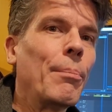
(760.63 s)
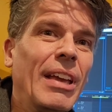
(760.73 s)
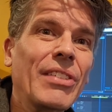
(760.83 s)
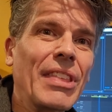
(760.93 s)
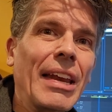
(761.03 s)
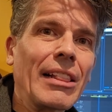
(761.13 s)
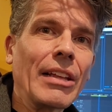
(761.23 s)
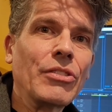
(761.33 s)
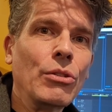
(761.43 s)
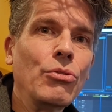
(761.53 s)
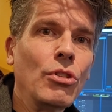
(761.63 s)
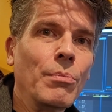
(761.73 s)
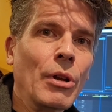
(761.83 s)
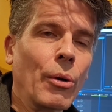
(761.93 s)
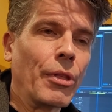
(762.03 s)
because then it lets YouTube
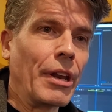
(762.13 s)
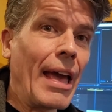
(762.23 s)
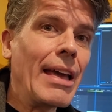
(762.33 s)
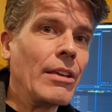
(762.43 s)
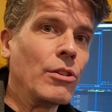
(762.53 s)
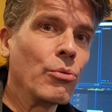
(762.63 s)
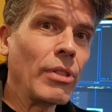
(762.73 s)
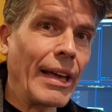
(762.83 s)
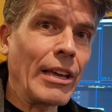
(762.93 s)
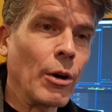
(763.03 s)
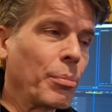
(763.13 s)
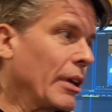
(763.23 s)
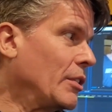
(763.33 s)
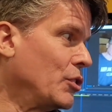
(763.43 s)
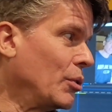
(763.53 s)
know that, hey, you like
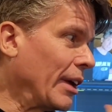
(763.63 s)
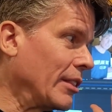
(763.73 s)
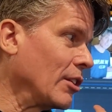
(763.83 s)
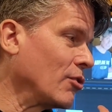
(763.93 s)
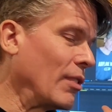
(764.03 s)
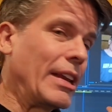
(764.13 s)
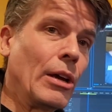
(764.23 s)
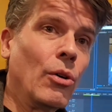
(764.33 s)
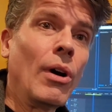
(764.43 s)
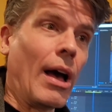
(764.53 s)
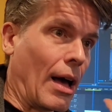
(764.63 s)
airplanes, you like this video,